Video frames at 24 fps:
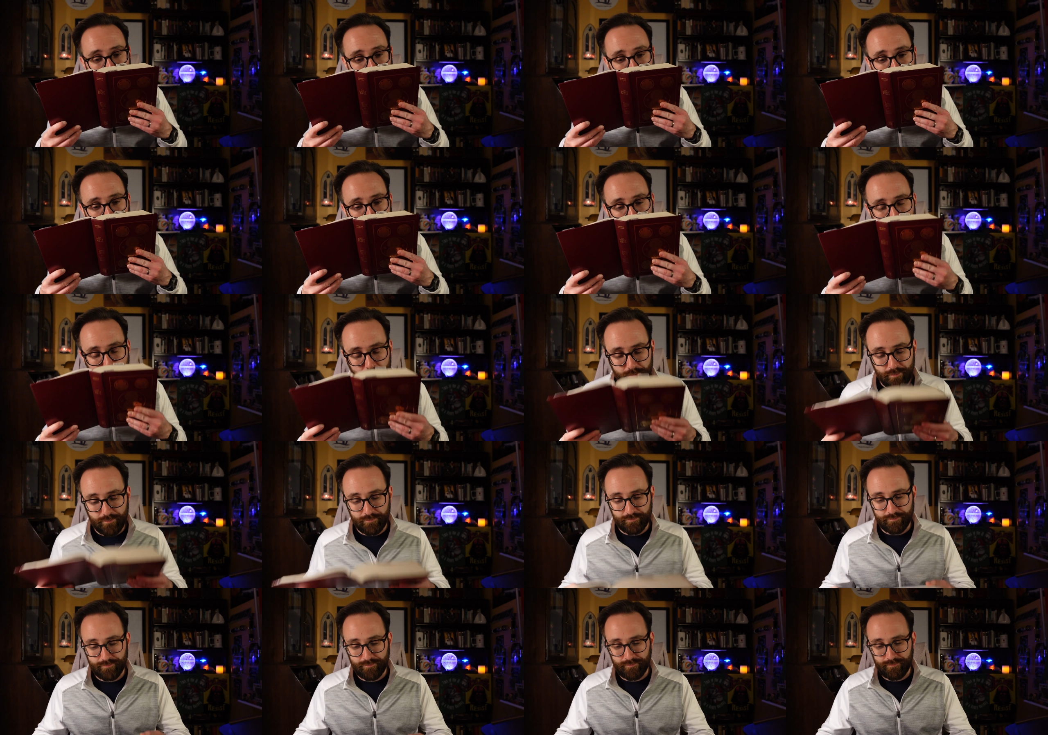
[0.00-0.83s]

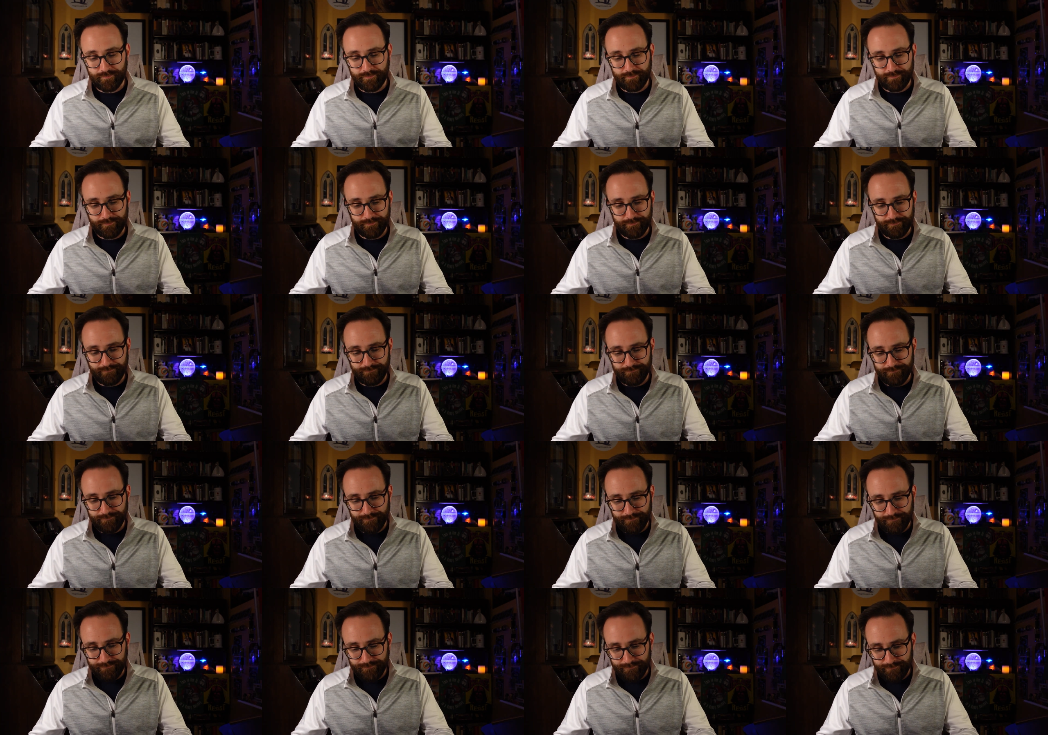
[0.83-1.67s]

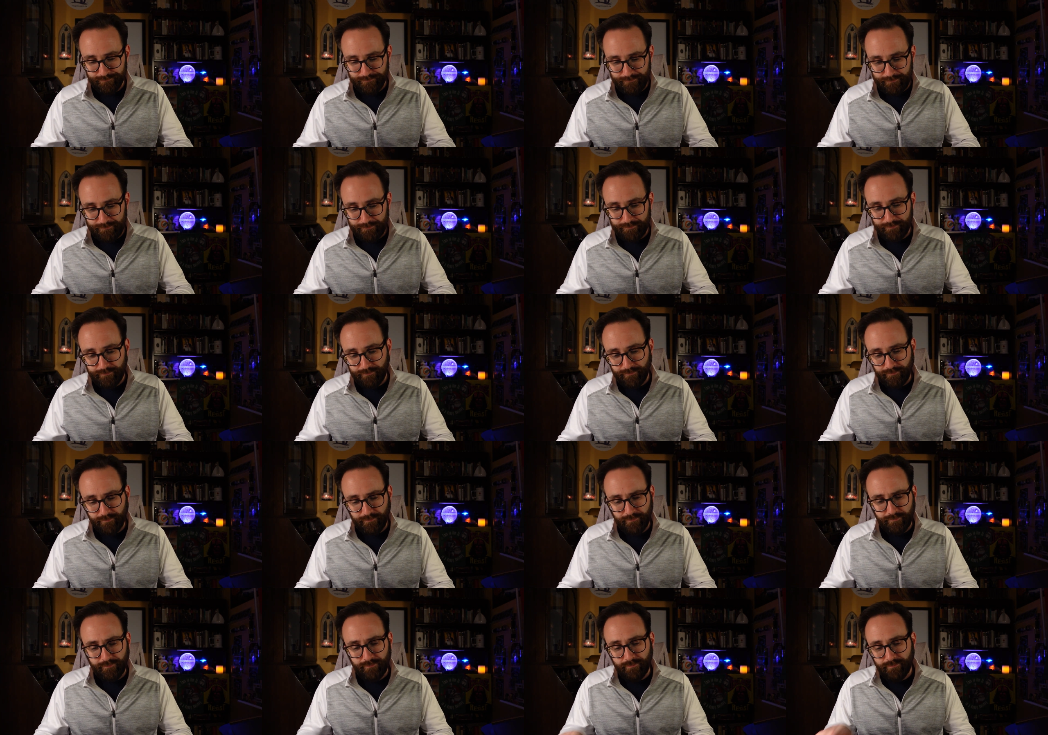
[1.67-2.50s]

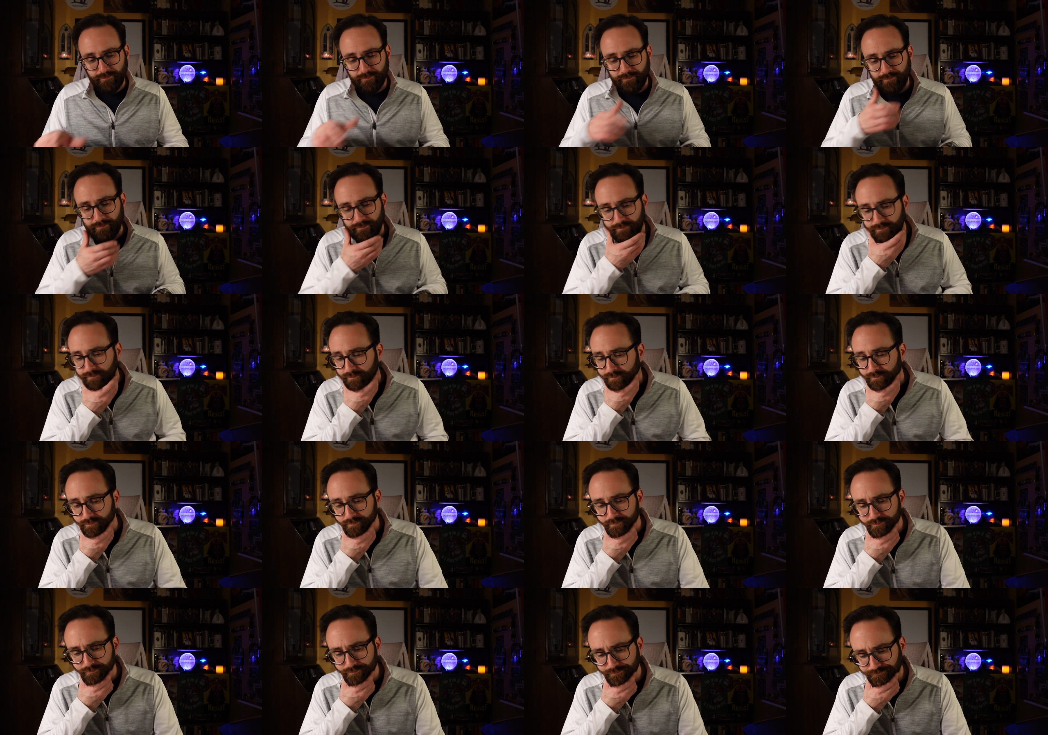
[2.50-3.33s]

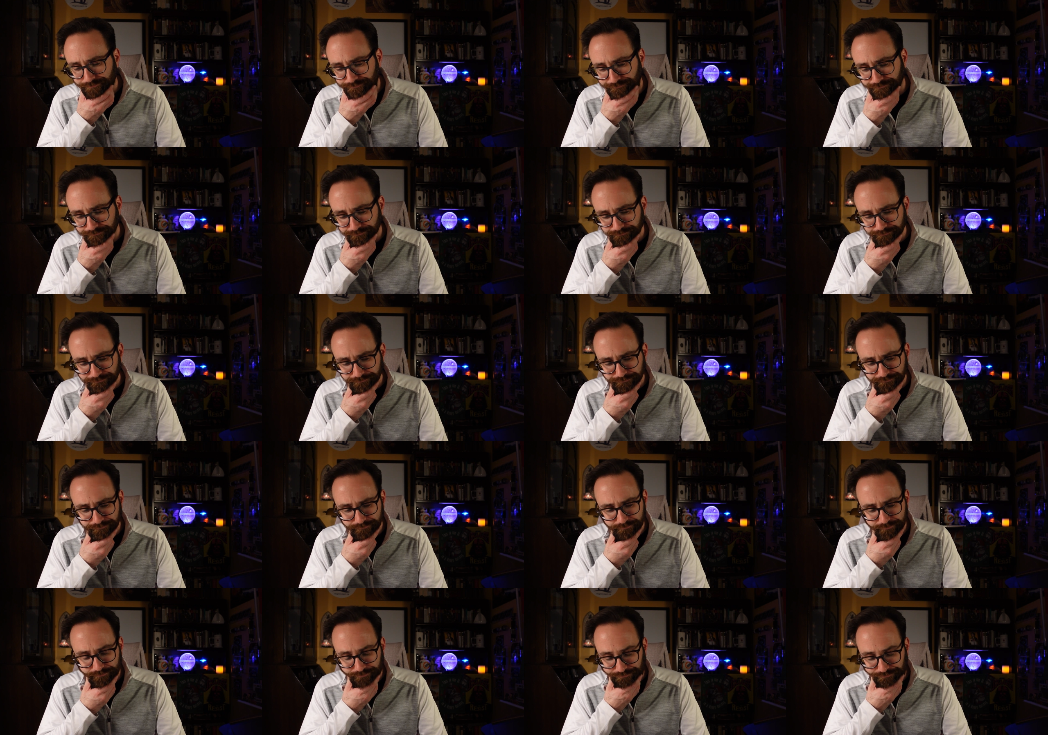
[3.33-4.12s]
(silence)